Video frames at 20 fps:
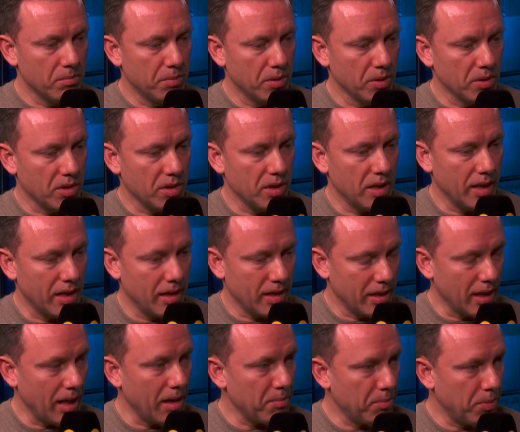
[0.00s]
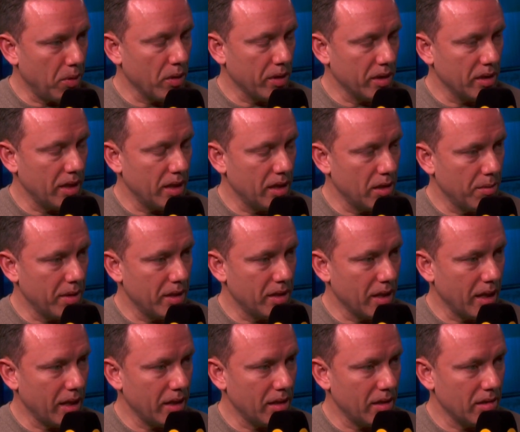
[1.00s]
But at that point in the
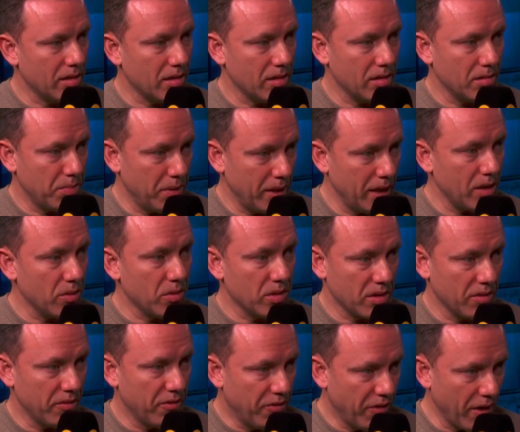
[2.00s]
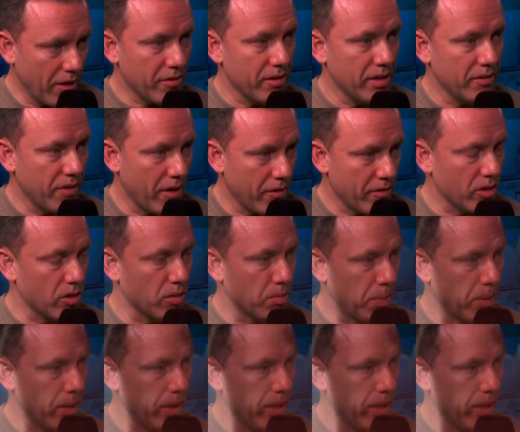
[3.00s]
mid-90s, Peter was a very, very good